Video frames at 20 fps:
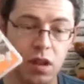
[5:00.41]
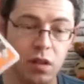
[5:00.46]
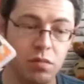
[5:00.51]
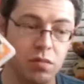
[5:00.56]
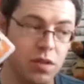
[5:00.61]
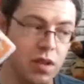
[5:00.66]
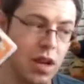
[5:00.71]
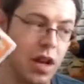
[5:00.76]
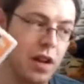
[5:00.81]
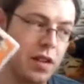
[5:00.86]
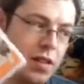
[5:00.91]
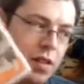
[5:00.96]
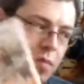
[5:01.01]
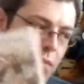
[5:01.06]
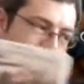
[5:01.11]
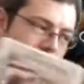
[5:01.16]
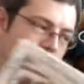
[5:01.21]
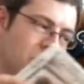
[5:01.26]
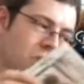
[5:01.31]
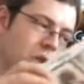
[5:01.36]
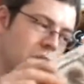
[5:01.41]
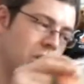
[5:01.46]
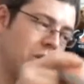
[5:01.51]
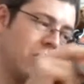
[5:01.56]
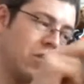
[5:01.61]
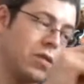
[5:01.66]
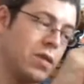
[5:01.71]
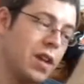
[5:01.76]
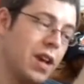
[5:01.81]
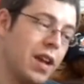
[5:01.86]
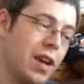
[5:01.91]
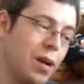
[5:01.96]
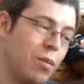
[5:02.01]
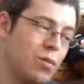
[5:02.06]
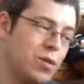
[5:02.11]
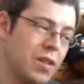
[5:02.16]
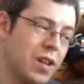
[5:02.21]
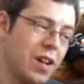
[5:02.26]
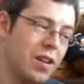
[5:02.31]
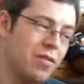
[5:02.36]
yeah, I was glad I didn't pay €40, and I
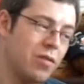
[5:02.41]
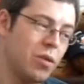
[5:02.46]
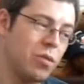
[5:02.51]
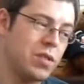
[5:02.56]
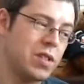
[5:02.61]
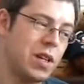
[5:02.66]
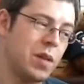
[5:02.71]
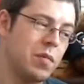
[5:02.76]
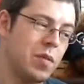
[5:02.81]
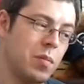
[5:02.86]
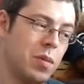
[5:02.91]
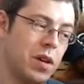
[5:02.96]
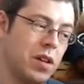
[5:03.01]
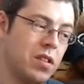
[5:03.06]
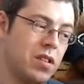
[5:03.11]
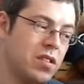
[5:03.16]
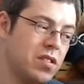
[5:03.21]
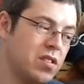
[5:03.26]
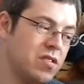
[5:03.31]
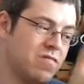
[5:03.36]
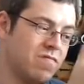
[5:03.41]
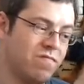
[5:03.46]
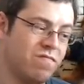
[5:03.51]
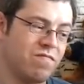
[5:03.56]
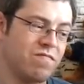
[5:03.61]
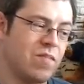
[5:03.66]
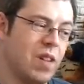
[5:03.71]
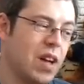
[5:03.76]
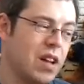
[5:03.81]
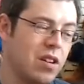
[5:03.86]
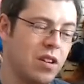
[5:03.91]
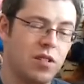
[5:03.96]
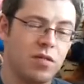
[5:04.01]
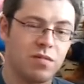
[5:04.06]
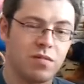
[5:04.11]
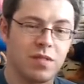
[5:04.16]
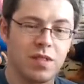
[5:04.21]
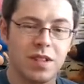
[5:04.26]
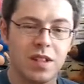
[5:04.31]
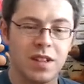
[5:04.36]
was kind of always tempted by it because I don't
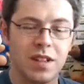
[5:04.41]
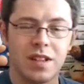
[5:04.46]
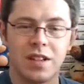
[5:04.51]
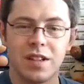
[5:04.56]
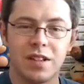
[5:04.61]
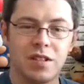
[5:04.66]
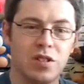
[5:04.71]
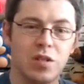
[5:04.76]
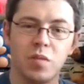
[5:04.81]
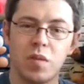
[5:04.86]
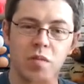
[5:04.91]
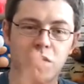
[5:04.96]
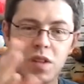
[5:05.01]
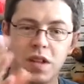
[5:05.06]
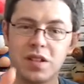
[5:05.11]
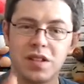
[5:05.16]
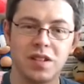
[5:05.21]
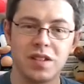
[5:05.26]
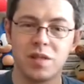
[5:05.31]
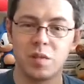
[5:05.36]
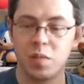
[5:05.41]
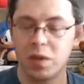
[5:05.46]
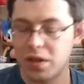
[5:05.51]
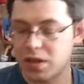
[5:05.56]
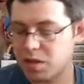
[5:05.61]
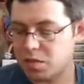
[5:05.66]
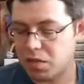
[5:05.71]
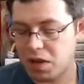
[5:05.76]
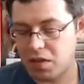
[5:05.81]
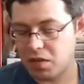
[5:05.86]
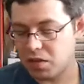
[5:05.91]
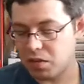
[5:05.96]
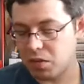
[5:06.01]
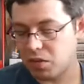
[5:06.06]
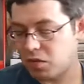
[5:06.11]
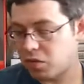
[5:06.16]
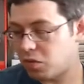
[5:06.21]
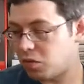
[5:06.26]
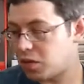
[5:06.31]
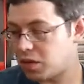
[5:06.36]
know. Sometimes that thing appeals to me every
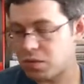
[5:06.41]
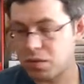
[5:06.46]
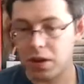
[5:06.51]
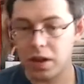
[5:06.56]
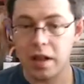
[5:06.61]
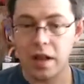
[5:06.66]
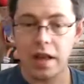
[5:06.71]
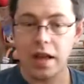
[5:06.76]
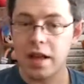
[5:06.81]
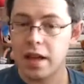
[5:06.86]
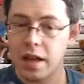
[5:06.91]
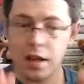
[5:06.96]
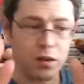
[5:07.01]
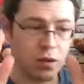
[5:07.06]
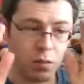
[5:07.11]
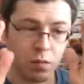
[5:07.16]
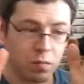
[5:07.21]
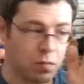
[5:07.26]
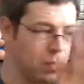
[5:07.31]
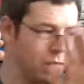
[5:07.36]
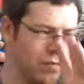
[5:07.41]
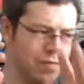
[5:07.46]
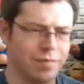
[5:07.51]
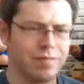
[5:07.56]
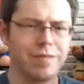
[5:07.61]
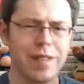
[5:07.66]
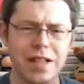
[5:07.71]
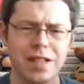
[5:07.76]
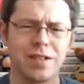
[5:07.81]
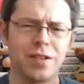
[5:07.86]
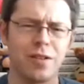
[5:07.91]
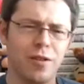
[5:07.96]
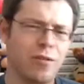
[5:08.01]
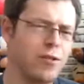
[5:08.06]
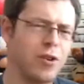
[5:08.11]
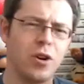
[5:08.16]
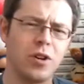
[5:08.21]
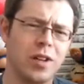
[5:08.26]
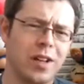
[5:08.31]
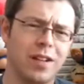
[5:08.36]
once in a while. So let's get
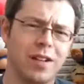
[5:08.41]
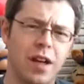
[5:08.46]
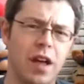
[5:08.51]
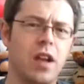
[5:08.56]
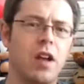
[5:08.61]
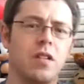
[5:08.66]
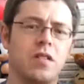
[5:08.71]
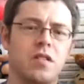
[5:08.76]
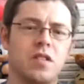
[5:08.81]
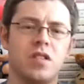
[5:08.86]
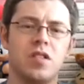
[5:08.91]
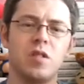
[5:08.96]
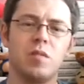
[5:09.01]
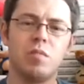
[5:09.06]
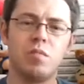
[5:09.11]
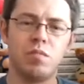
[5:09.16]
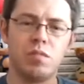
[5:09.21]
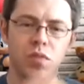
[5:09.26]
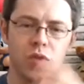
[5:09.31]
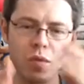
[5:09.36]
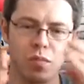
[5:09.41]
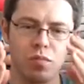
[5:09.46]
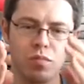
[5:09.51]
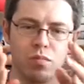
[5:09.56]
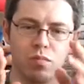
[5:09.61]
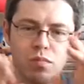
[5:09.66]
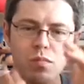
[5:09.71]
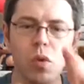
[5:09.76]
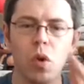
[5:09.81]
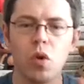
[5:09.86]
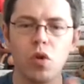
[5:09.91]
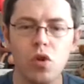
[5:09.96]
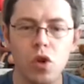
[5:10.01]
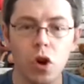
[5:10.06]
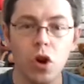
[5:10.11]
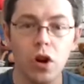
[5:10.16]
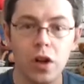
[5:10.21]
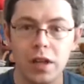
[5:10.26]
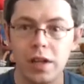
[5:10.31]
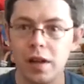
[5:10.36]
off cooking and onto some more
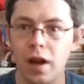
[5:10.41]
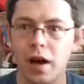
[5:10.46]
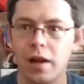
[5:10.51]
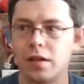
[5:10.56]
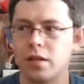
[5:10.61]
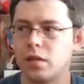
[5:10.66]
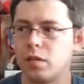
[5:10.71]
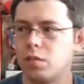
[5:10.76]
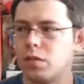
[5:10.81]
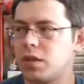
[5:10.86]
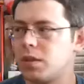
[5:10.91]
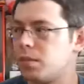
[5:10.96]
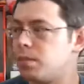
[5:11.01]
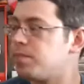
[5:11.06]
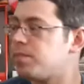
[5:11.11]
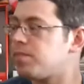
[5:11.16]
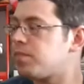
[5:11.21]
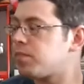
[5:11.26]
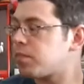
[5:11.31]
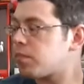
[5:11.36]
nerdy items.